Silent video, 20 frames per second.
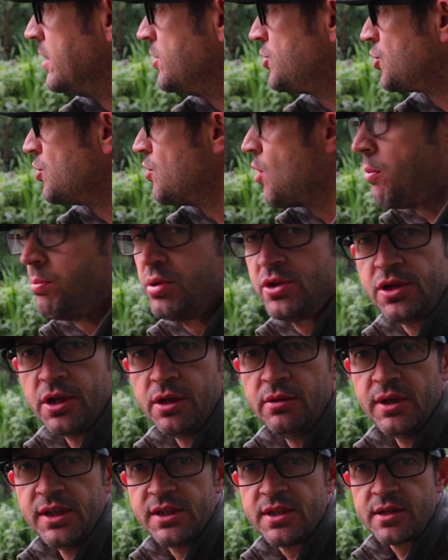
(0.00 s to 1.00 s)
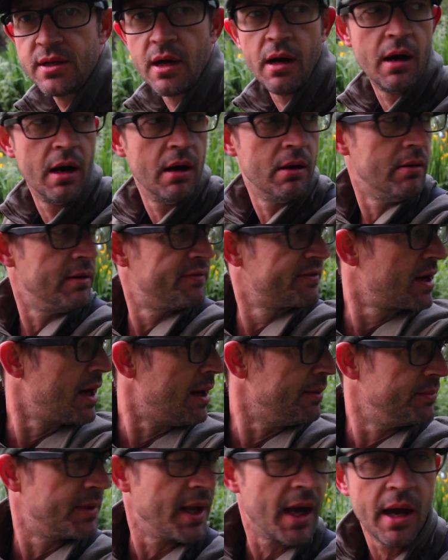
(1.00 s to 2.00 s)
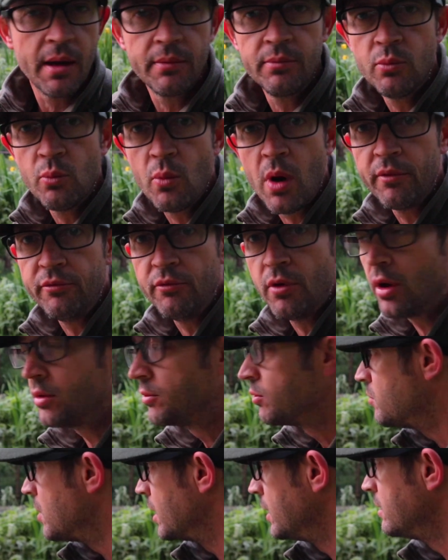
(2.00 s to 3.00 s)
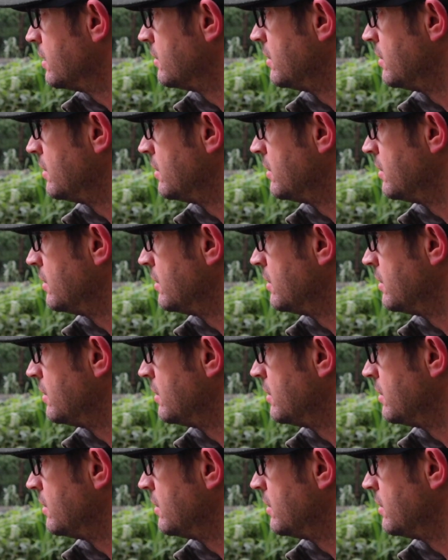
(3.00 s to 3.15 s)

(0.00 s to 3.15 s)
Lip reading: true Opportunist style, I've come down one rod, one